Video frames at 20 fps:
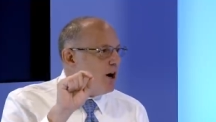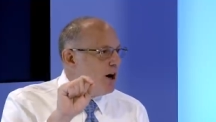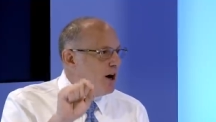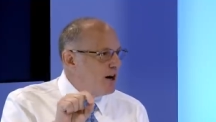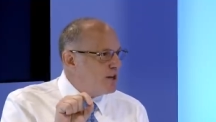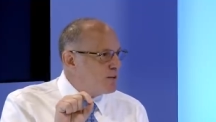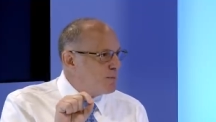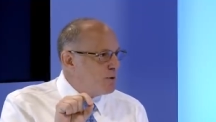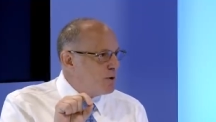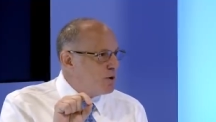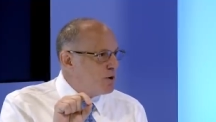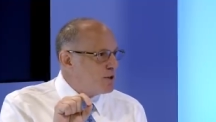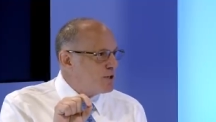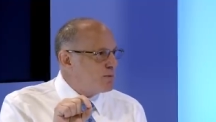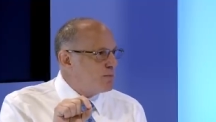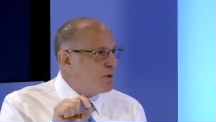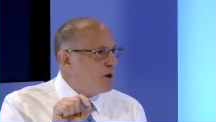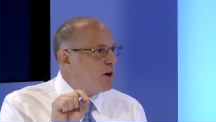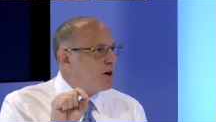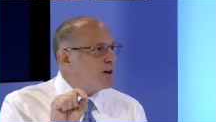entrepreneurial
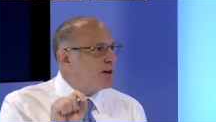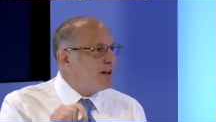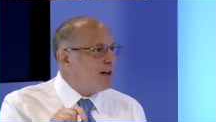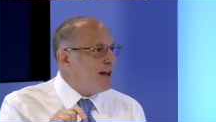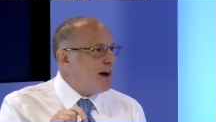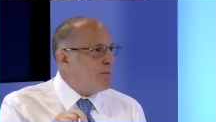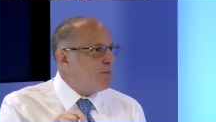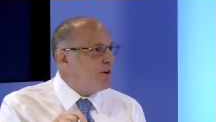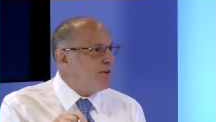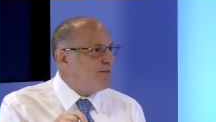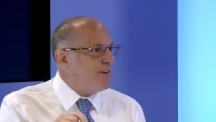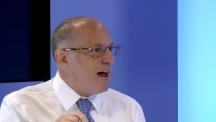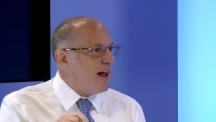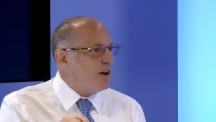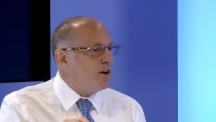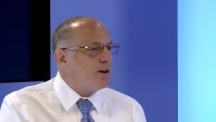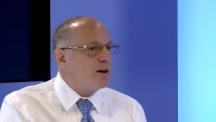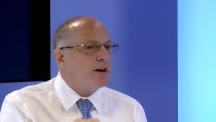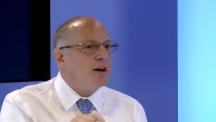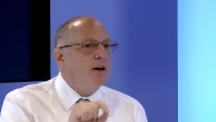spirit, collaborative
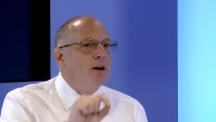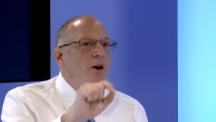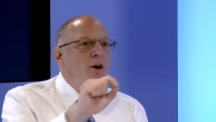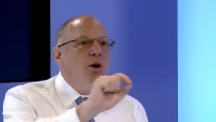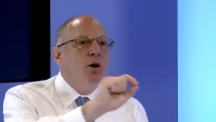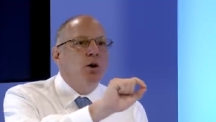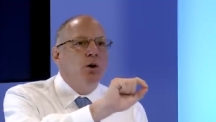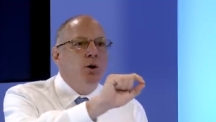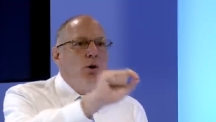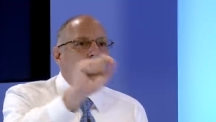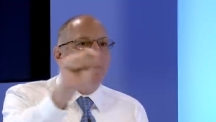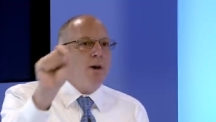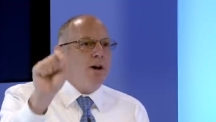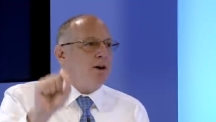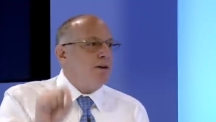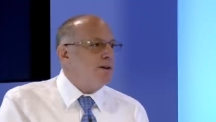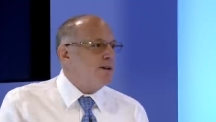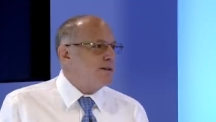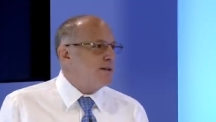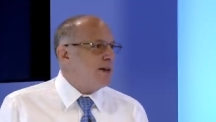outlook, who
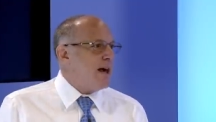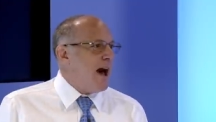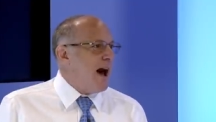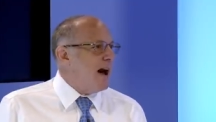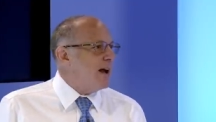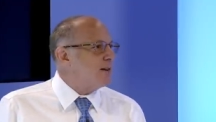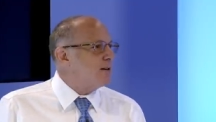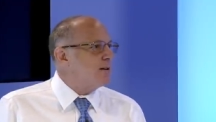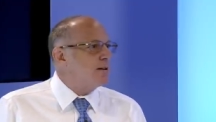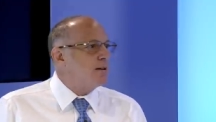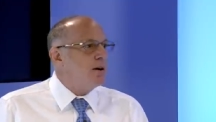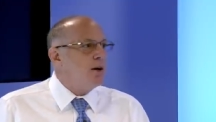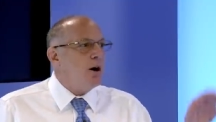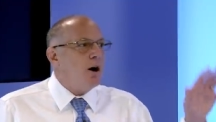here is that?